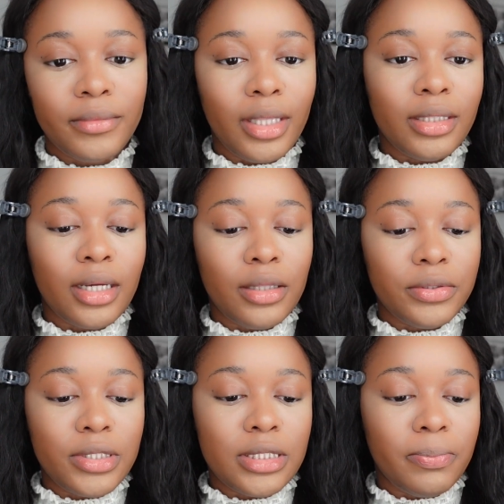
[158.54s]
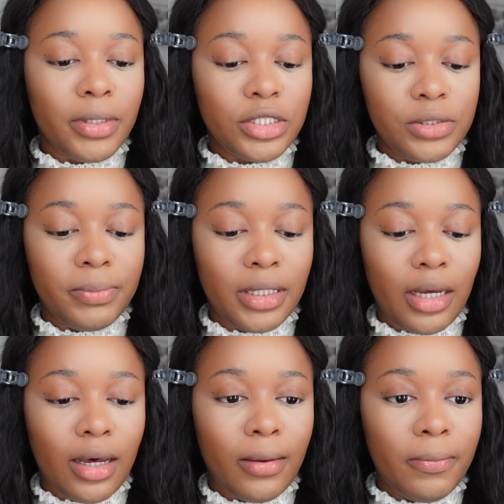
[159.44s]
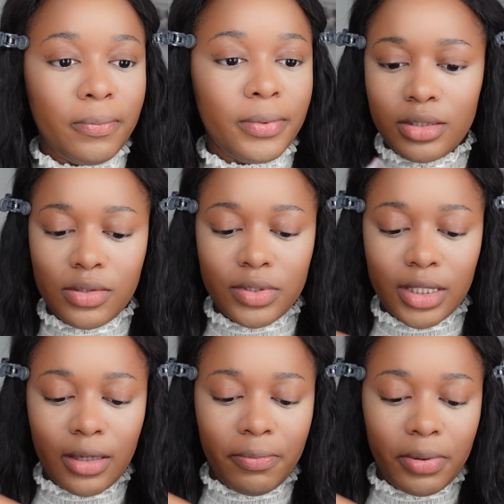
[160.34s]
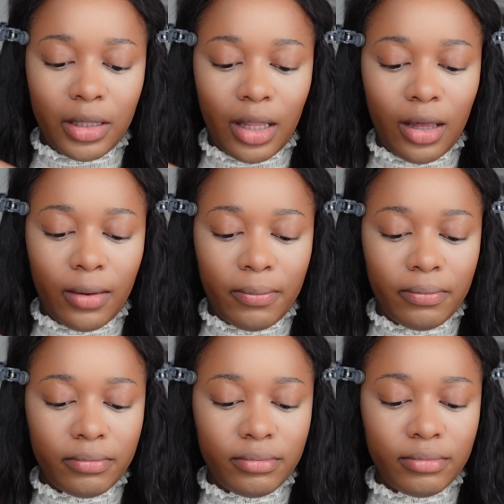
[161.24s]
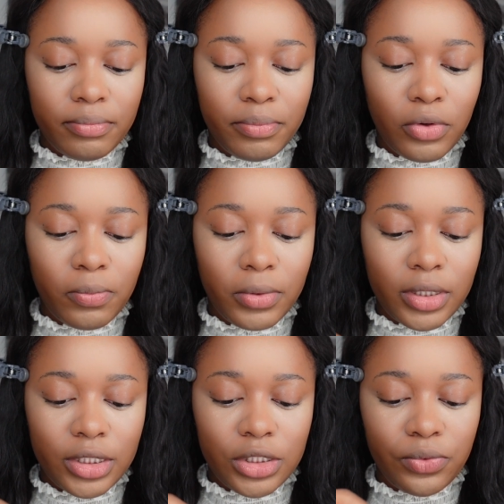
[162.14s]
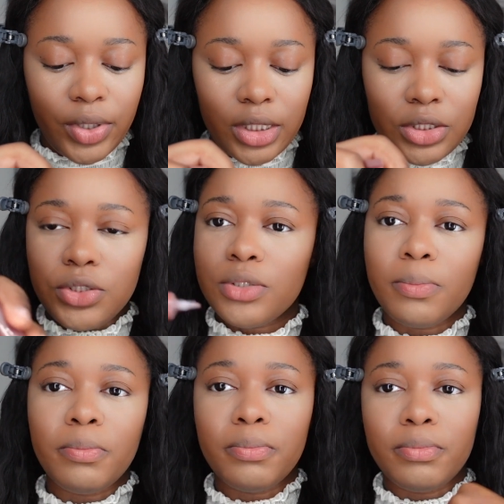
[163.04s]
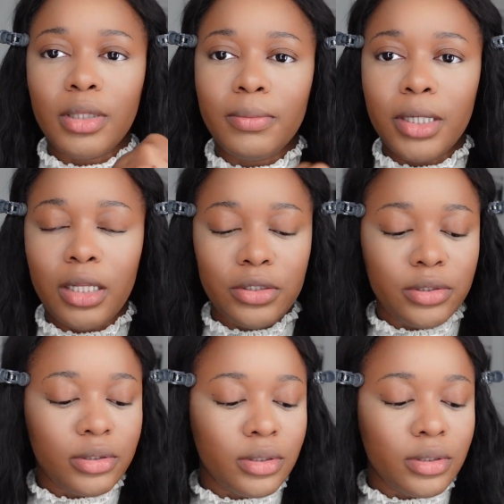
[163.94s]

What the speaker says: and the color is Blush Me Up. So it's like a plum, purplish, reddish plum color.